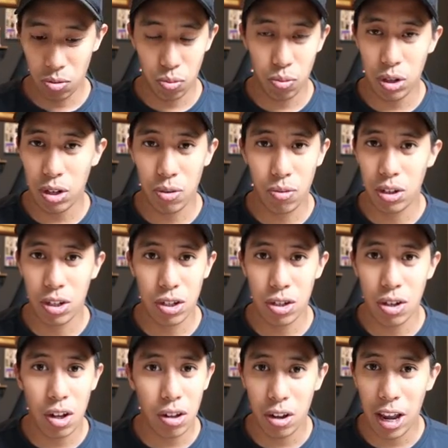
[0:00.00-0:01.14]
we this is
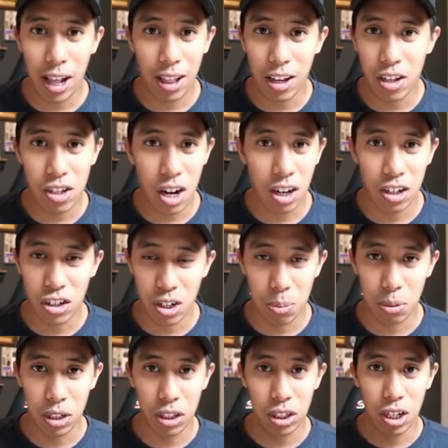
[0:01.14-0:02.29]
all alien talking
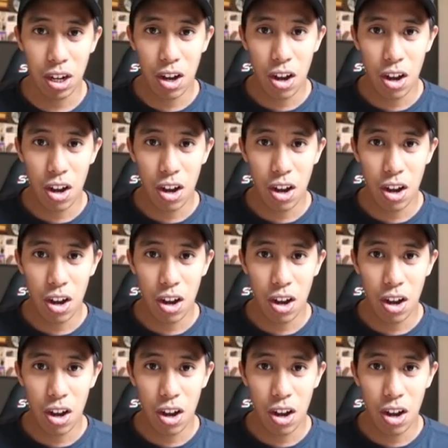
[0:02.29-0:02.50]
gibberish.